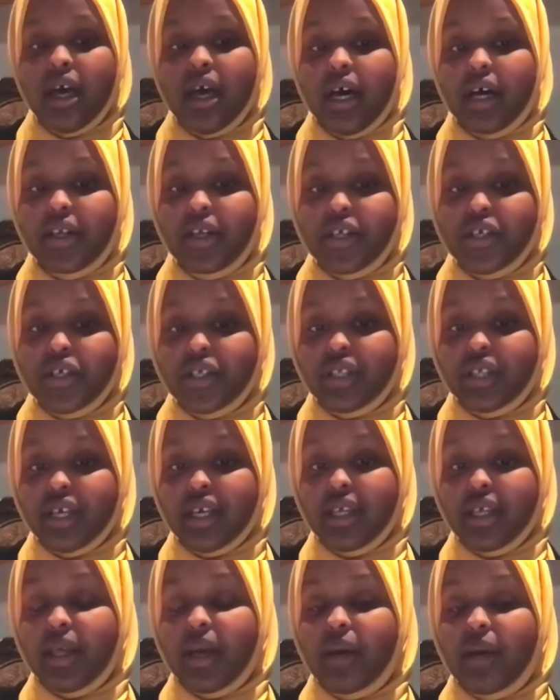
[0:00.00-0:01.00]

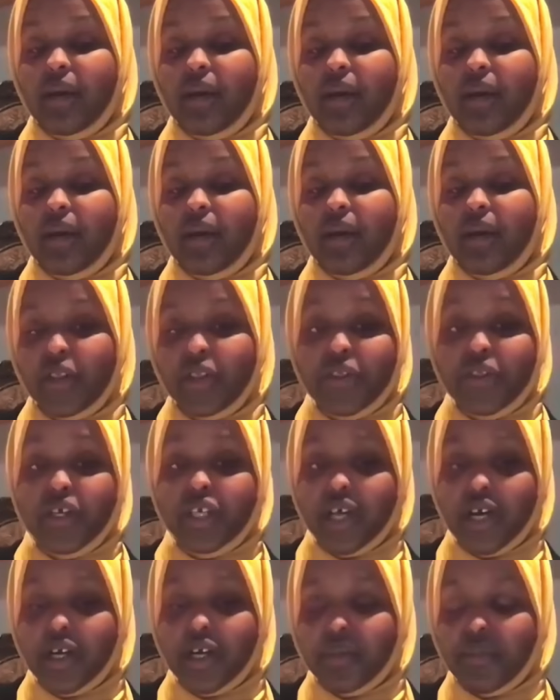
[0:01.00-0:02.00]
Additionally, the
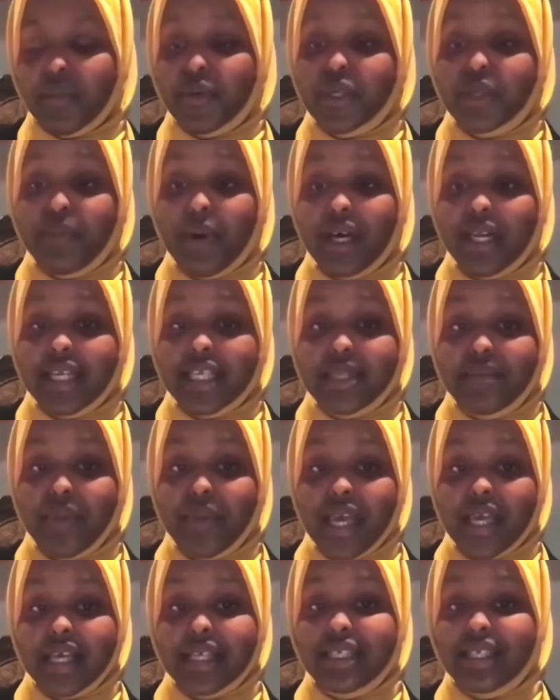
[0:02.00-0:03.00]
third argument respondents
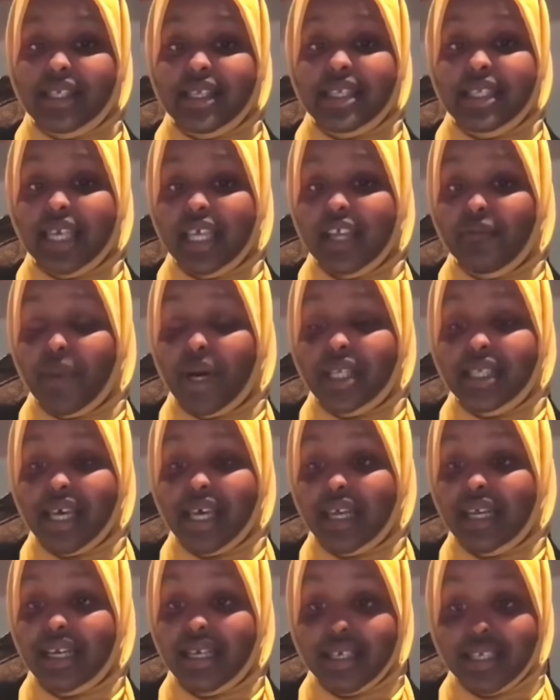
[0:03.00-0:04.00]
make is that the state of
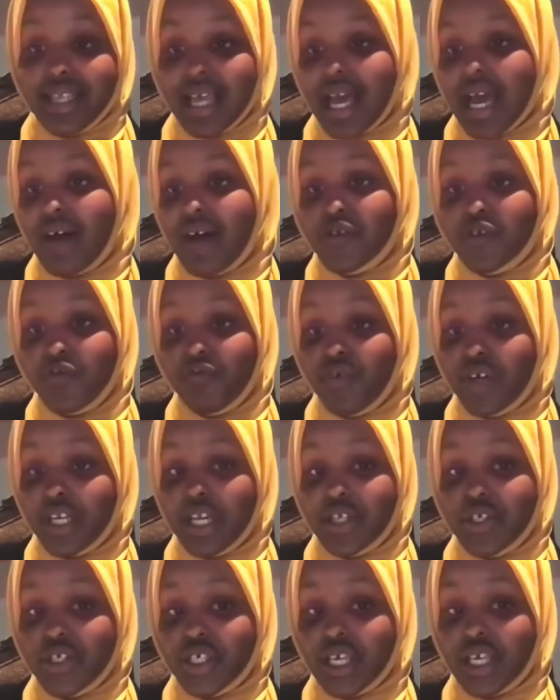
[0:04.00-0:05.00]
Montana does not have to fund
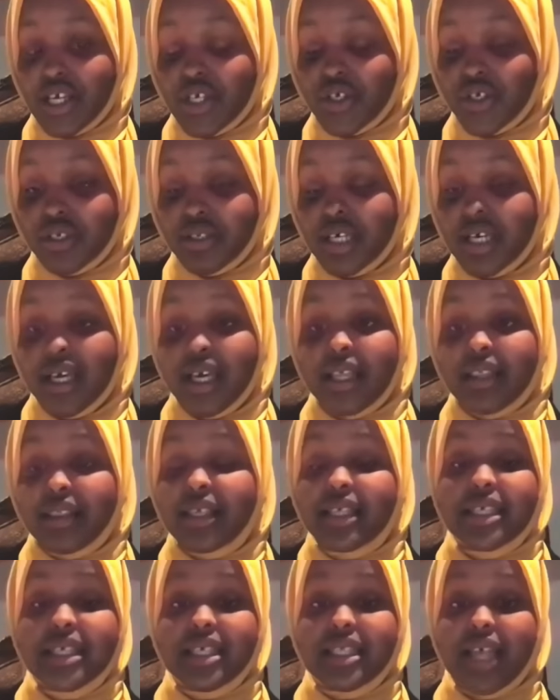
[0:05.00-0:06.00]
education.
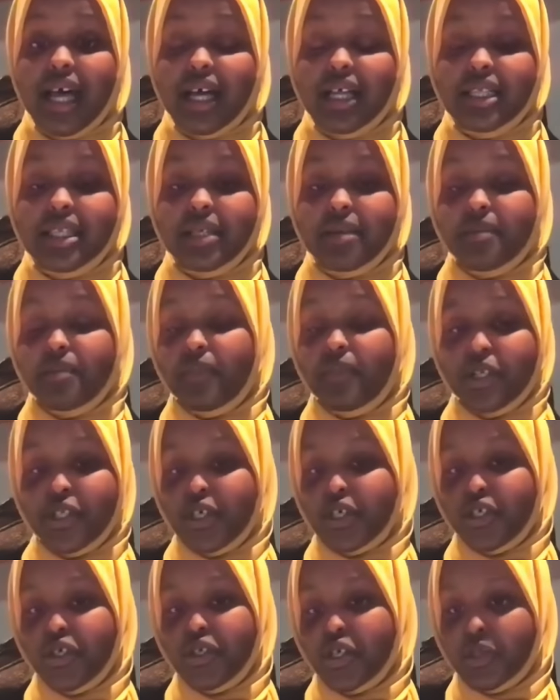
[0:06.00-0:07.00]
This is not
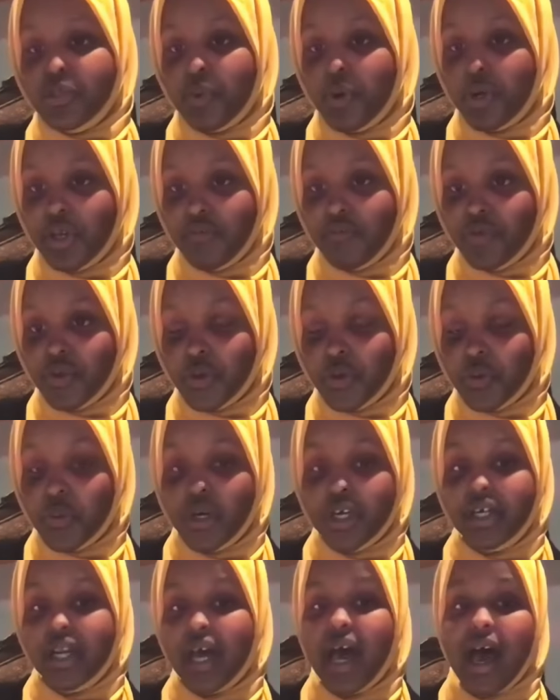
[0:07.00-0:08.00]
petitioner's point of view.
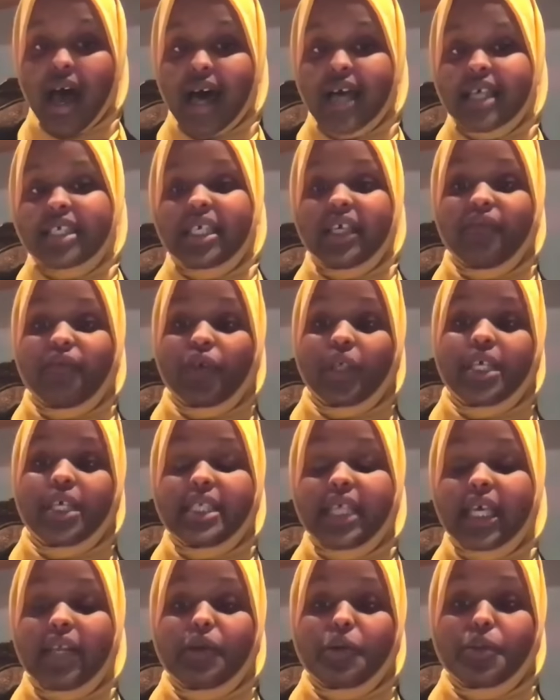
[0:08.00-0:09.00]
We're not asking for the
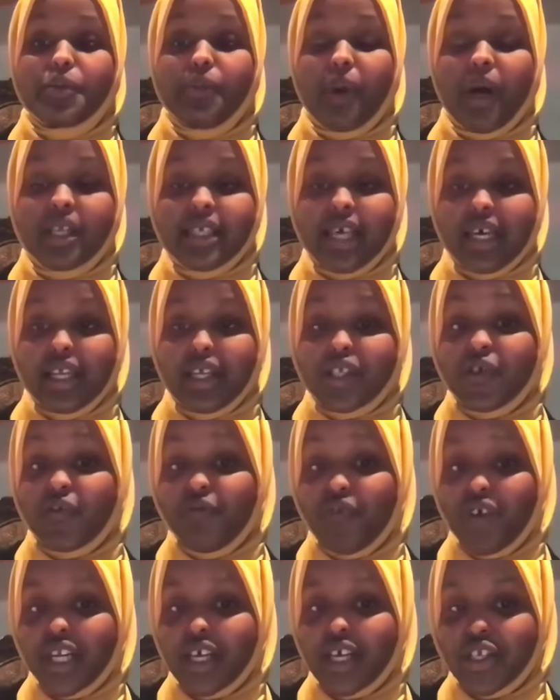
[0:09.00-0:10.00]
state of Montana to
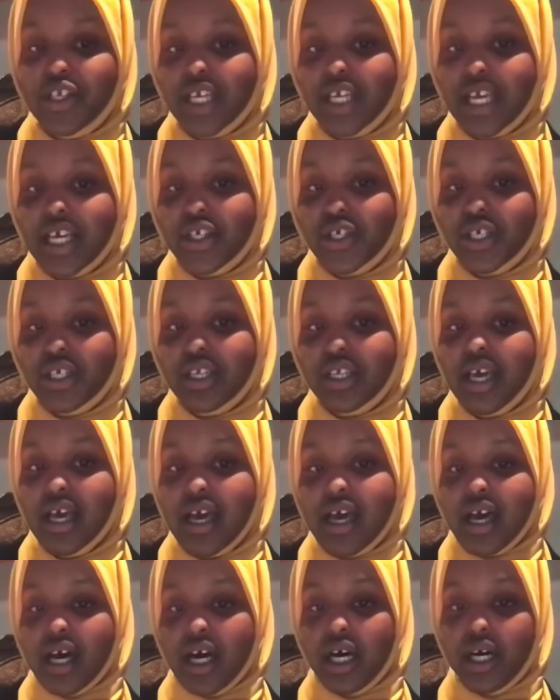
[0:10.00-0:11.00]
fund education.
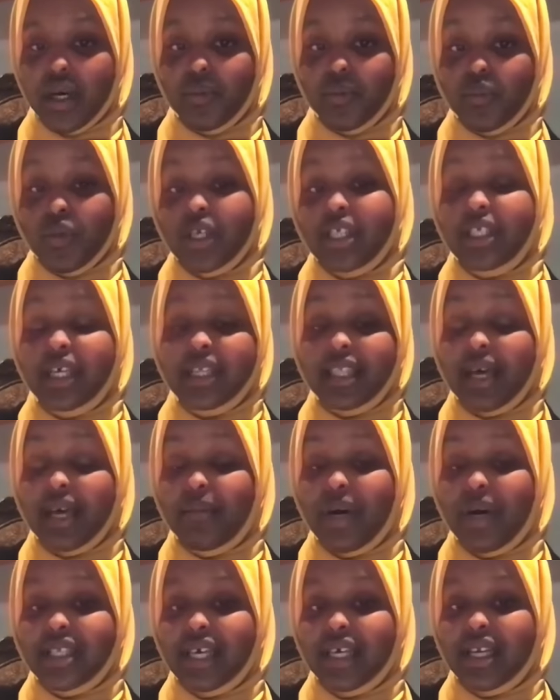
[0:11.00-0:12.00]
Um, we state that
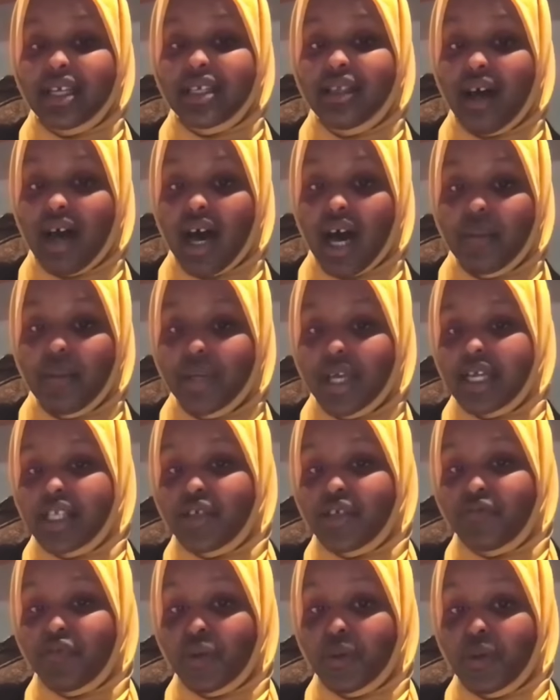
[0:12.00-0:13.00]
Montana is not obligated
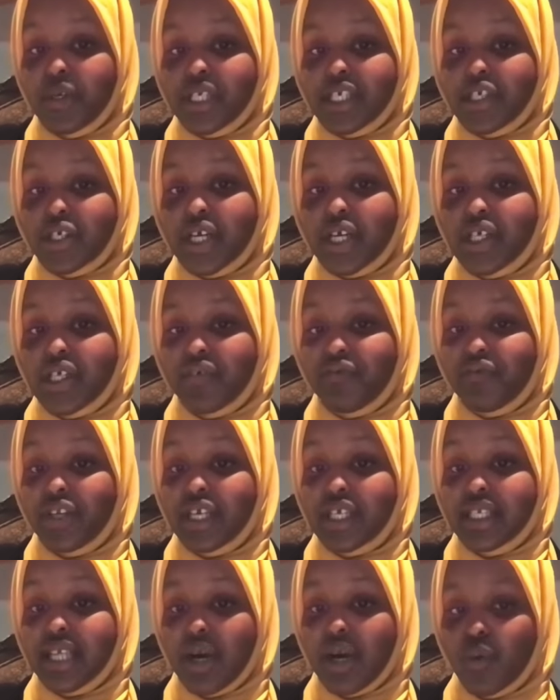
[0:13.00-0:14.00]
to fund religious education if it
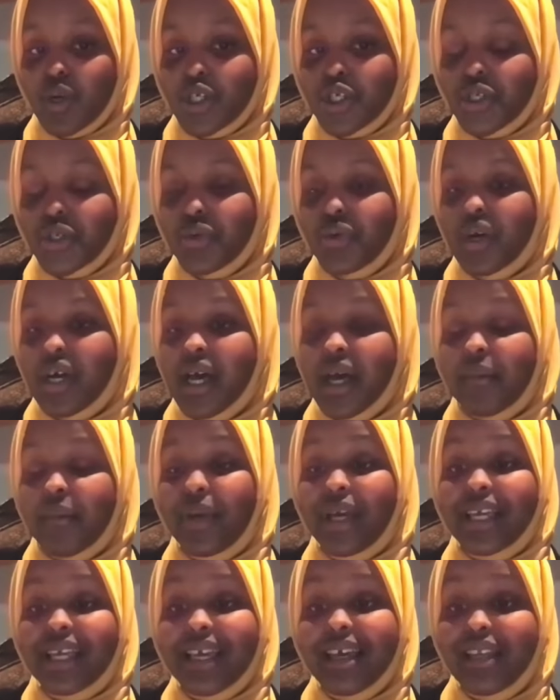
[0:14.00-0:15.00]
does not wish to,
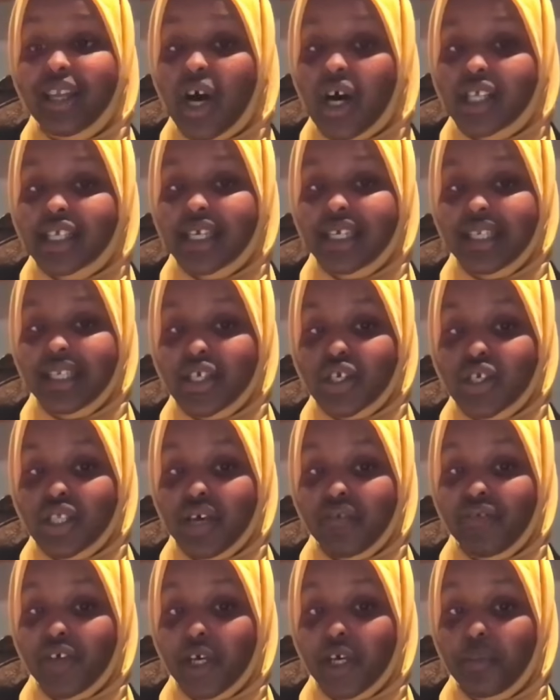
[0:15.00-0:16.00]
but it cannot condition the
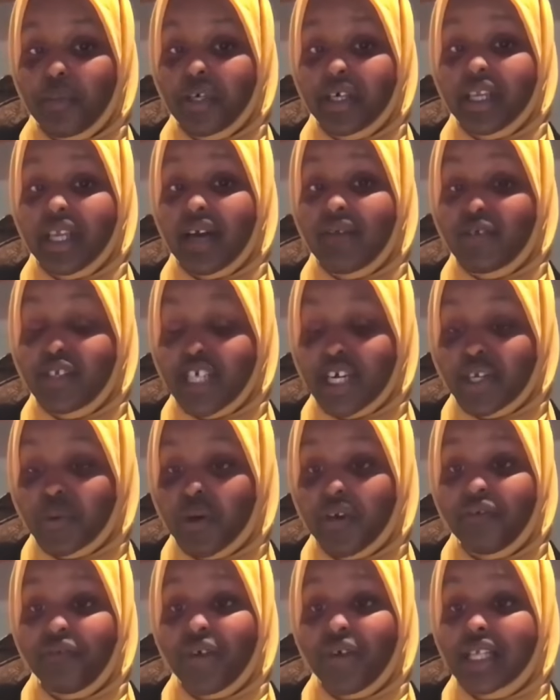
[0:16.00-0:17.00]
availability of
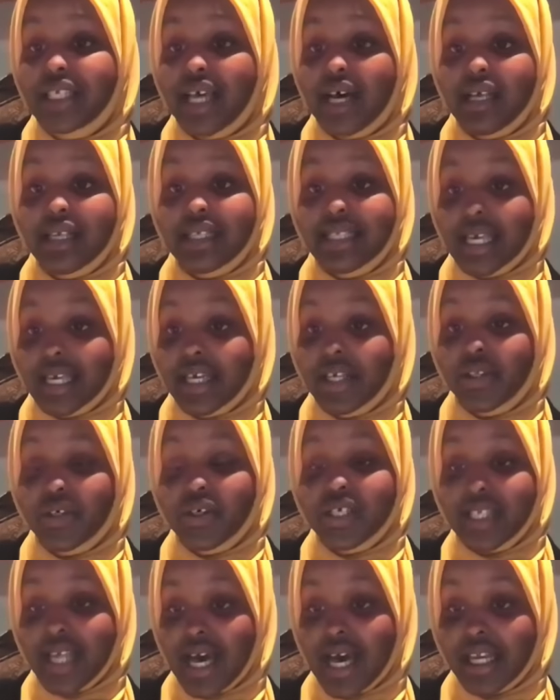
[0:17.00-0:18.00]
general funds on secular
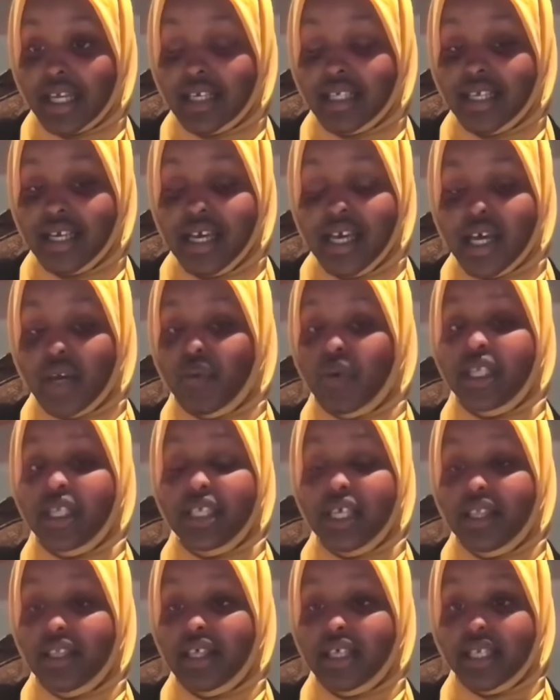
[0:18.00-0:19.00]
status. And we
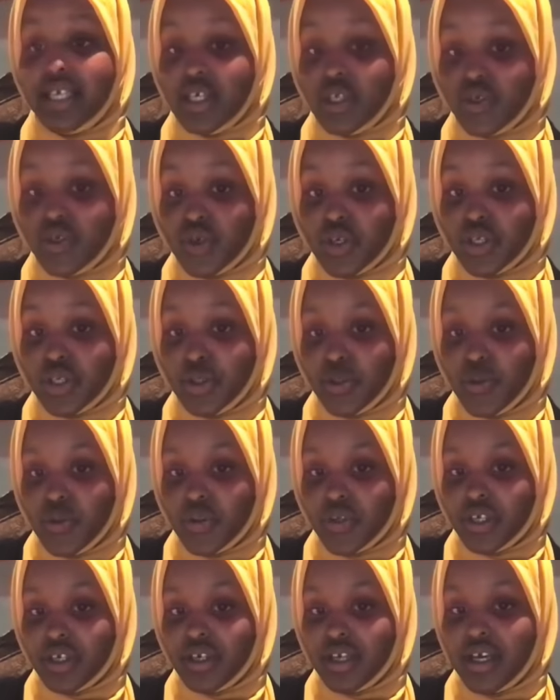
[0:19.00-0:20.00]
see this in Trinity
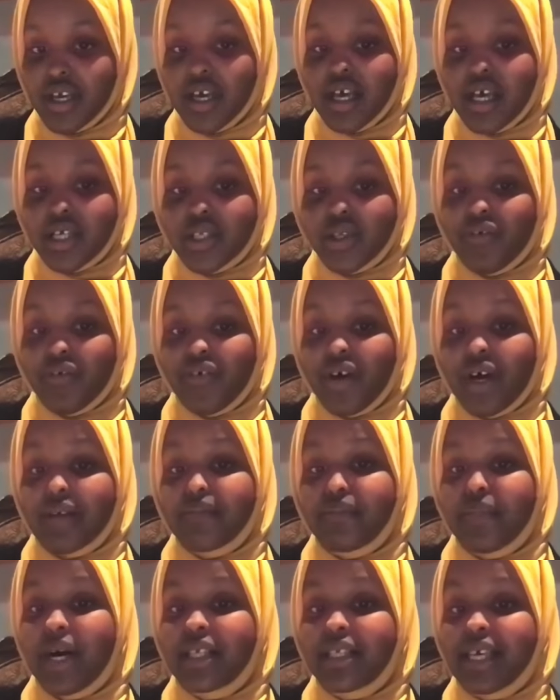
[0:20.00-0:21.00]
Lutheran. So if
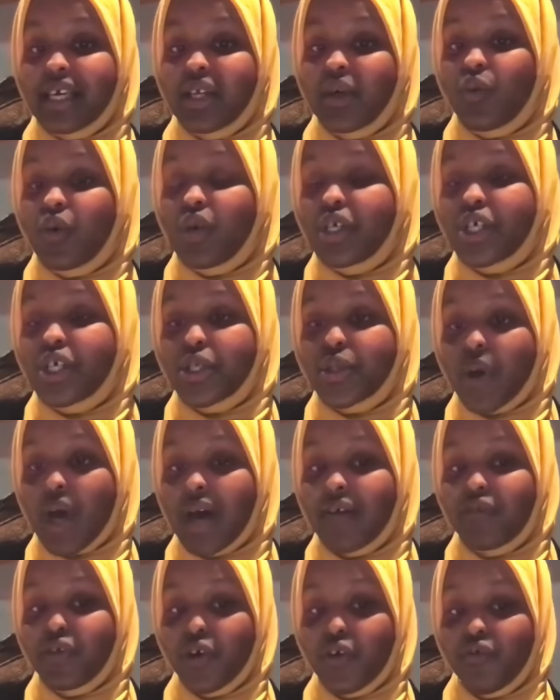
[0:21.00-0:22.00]
Montana wishes to
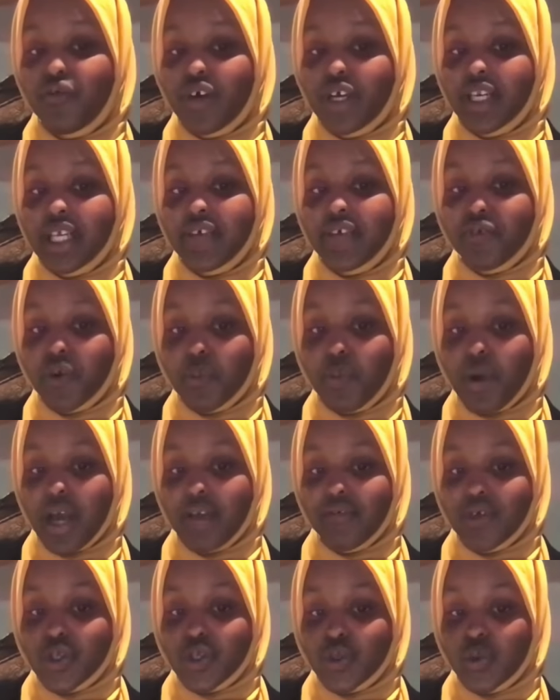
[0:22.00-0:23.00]
have no funding for
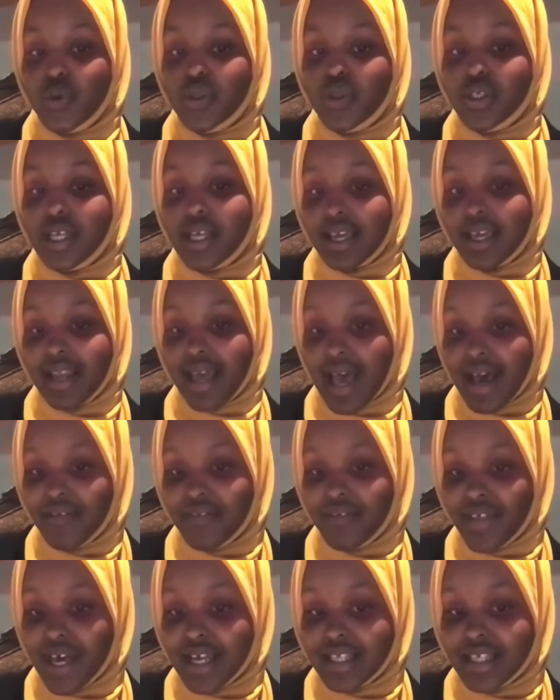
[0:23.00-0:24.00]
private schools, it can
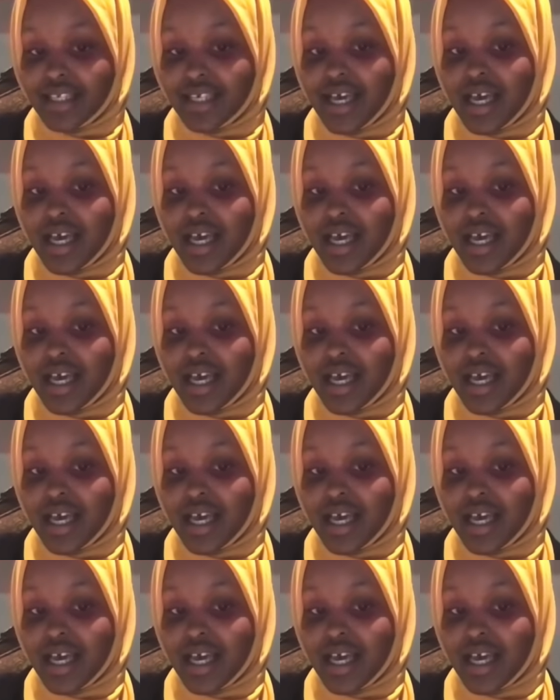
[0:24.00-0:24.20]
have that.